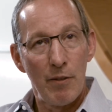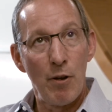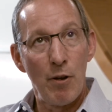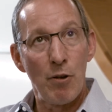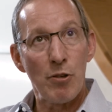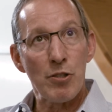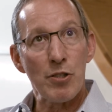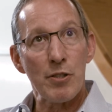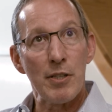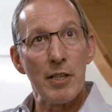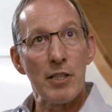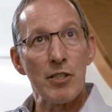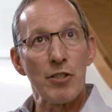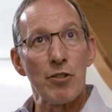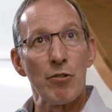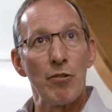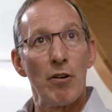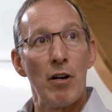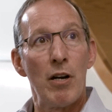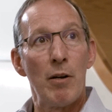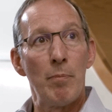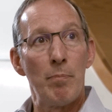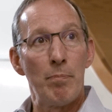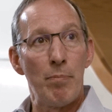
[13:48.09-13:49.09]
Those things
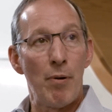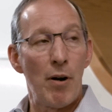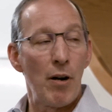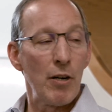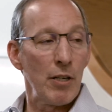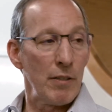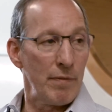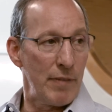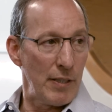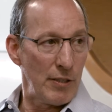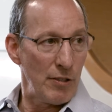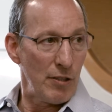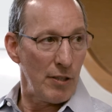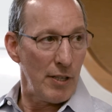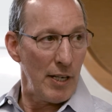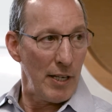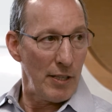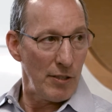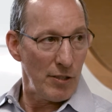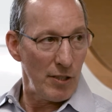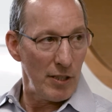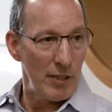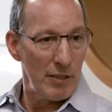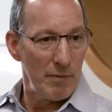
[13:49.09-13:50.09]
are all part of
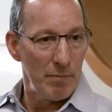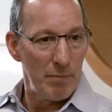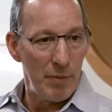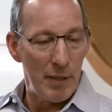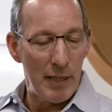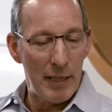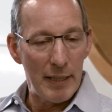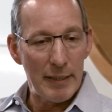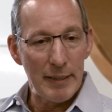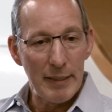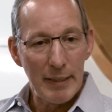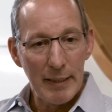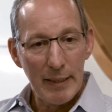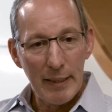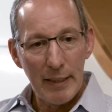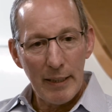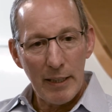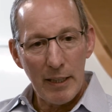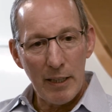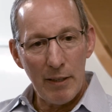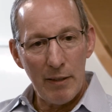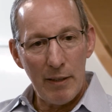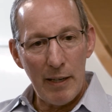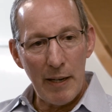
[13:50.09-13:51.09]
education, but
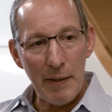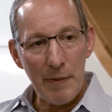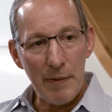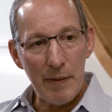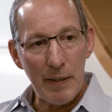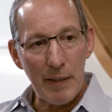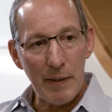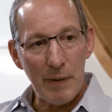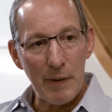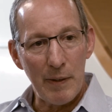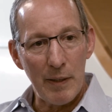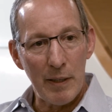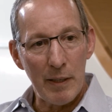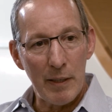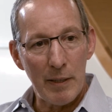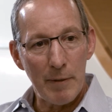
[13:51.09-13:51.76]
I think